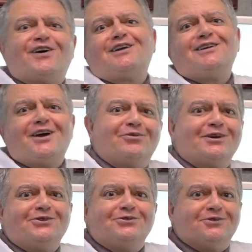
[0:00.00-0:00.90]
finally I
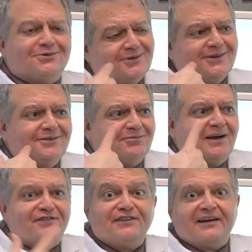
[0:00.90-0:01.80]
want to do
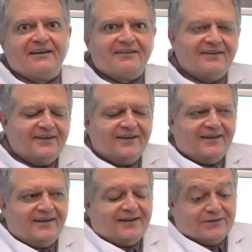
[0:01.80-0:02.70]
my filling.
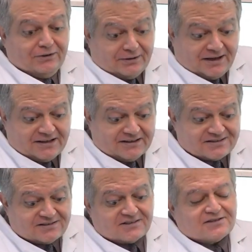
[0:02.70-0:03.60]
And you look at it,
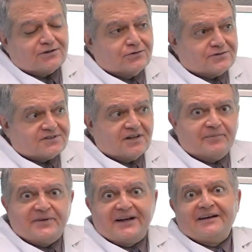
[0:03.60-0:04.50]
it's just a root
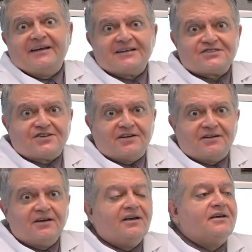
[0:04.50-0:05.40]
stop. Take an
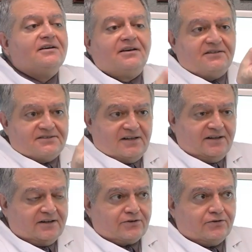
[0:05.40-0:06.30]
x-ray, it's a
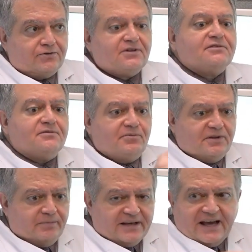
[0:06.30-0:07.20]
little root with
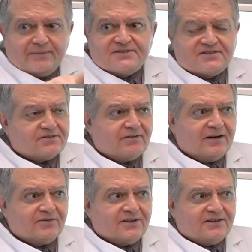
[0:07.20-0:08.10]
a big abscess
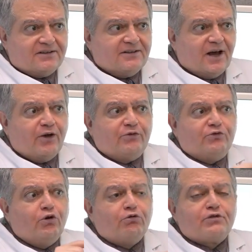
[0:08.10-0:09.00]
around it. Now,
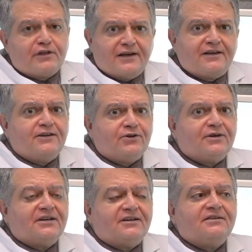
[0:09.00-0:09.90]
don't think you
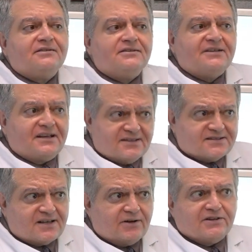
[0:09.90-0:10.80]
can take
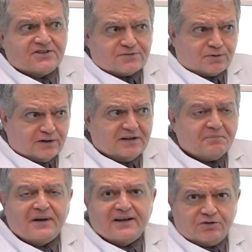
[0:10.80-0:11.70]
this out and just put an
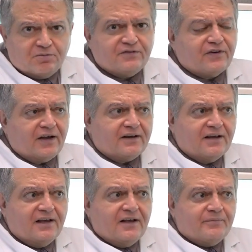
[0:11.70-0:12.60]
implant, you'll be fine.
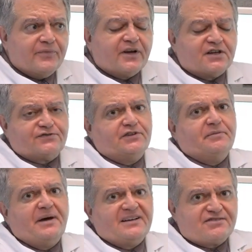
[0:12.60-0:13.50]
Because for
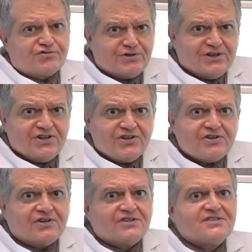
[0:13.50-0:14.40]
the past 3
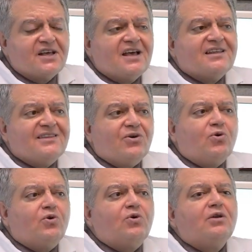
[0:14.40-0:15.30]
years, the
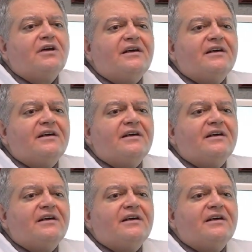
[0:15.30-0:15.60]
whole